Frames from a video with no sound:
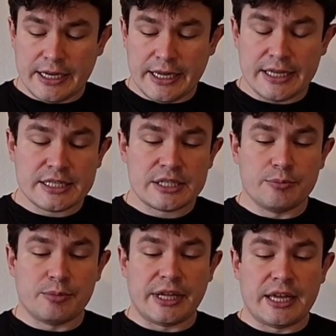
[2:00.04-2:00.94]
has to
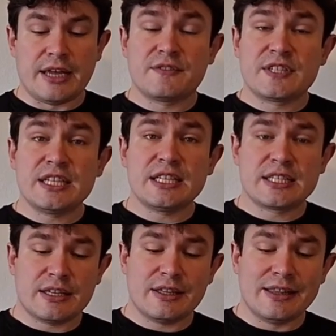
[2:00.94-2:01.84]
play
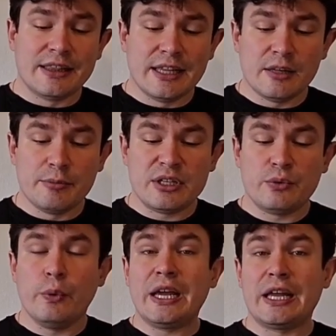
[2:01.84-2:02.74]
f6, a little bit
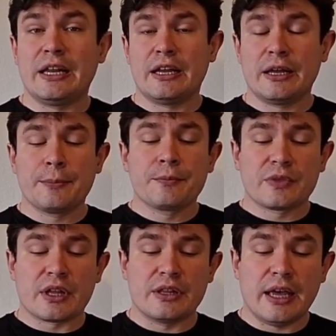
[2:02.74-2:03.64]
weakening
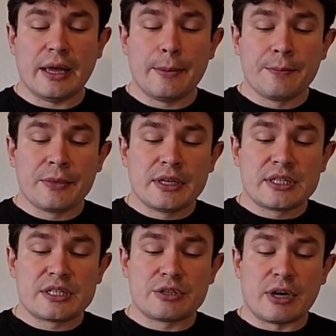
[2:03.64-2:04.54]
the
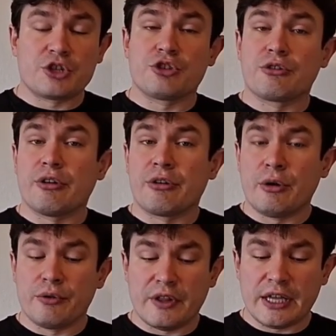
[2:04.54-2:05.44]
structure
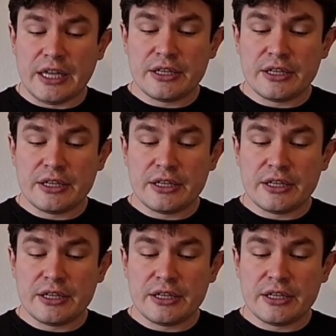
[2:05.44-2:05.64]
around the king.